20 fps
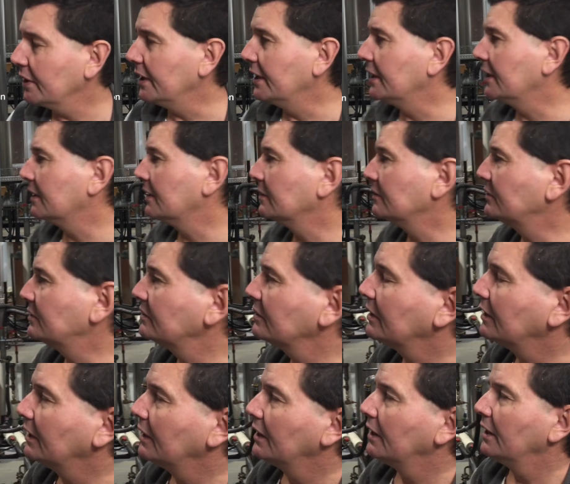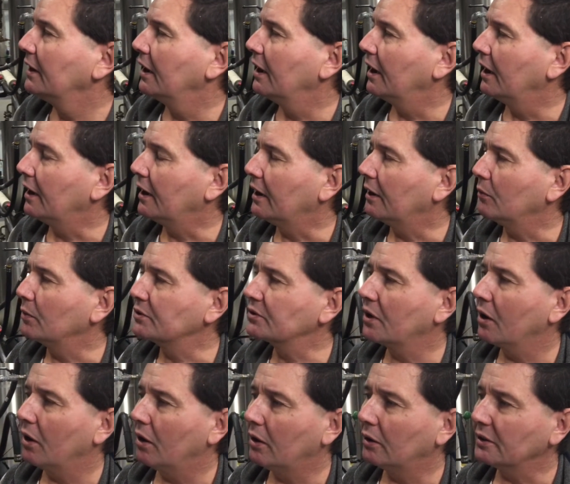is what's
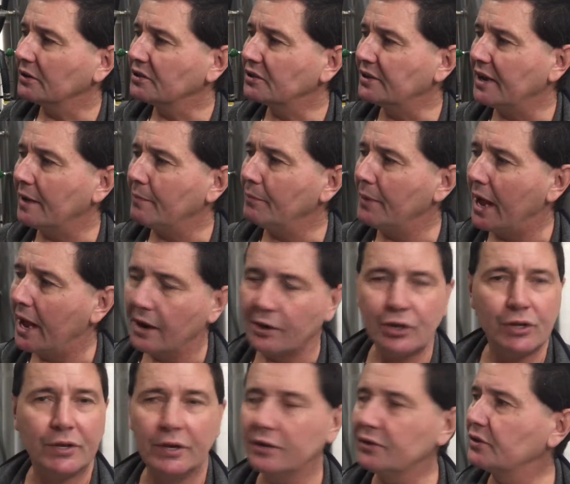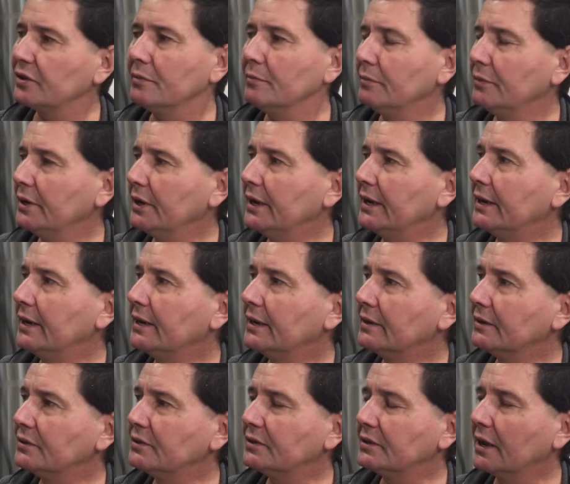called a step mash system. It
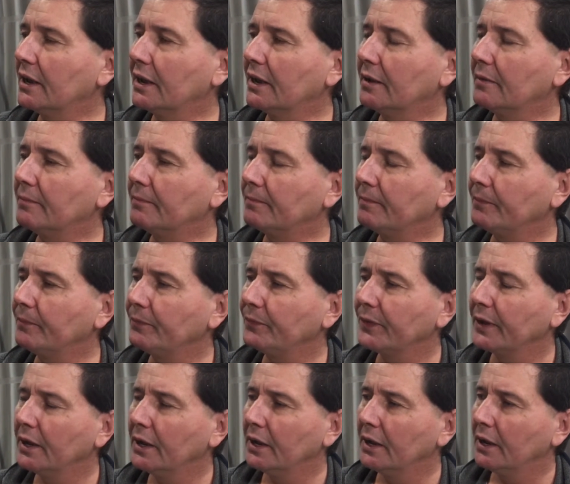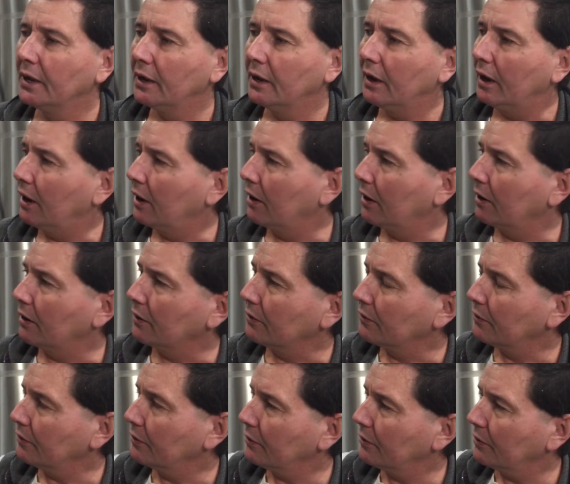is our
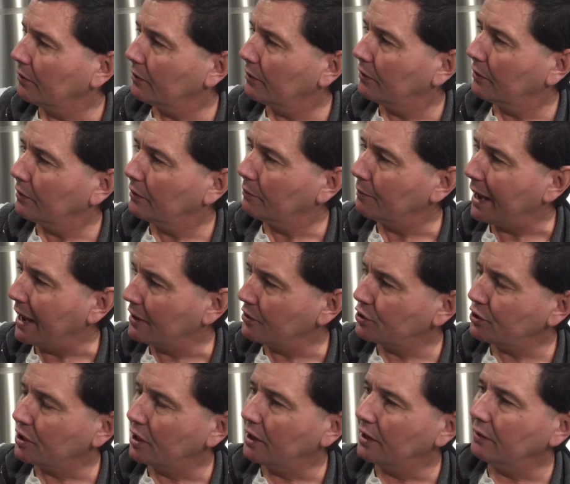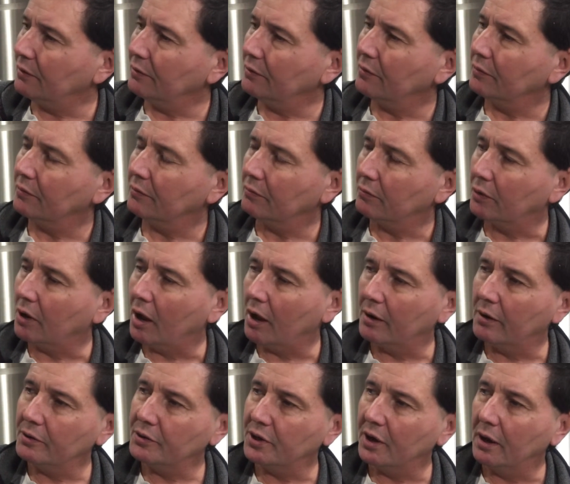mash tun,
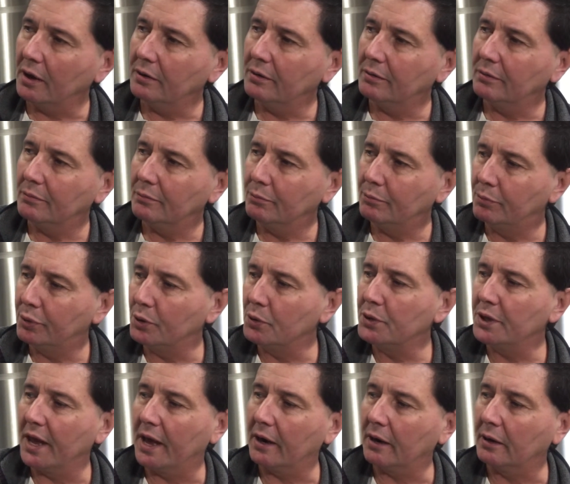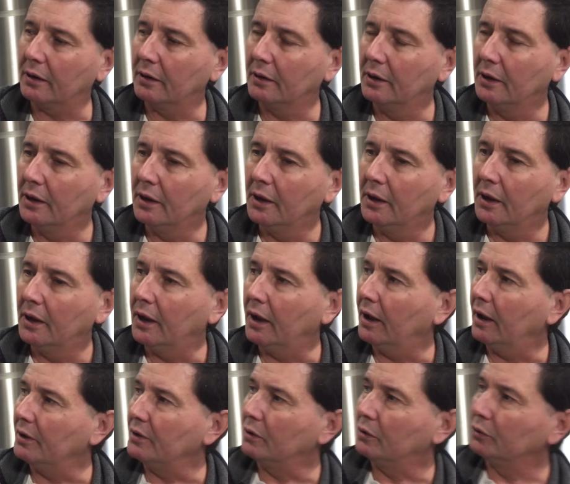lauter tun, brew kettle.
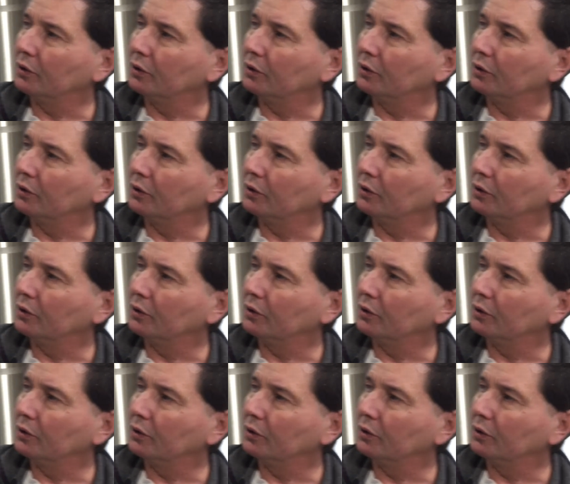You'll